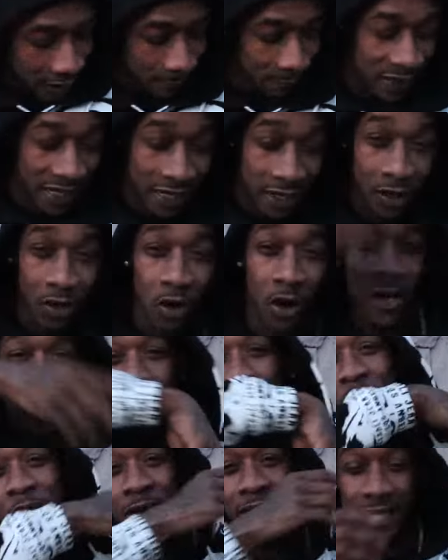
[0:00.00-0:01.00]
Then the
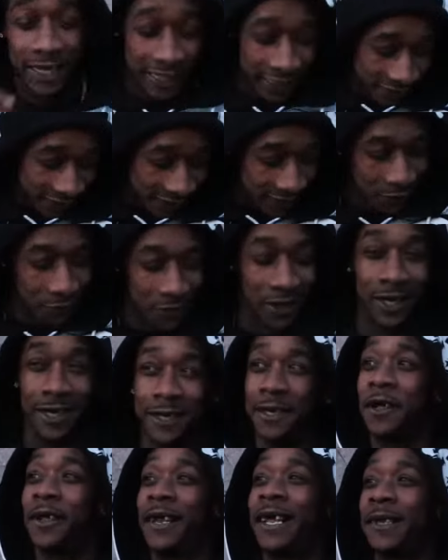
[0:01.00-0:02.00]
Carter Three, nigga, you
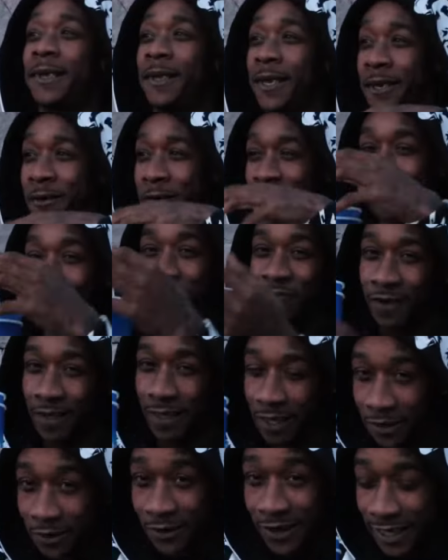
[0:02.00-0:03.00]
already know that city was the
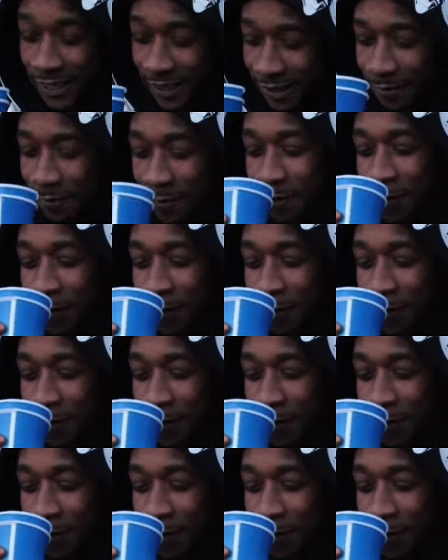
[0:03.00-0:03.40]
fucking great.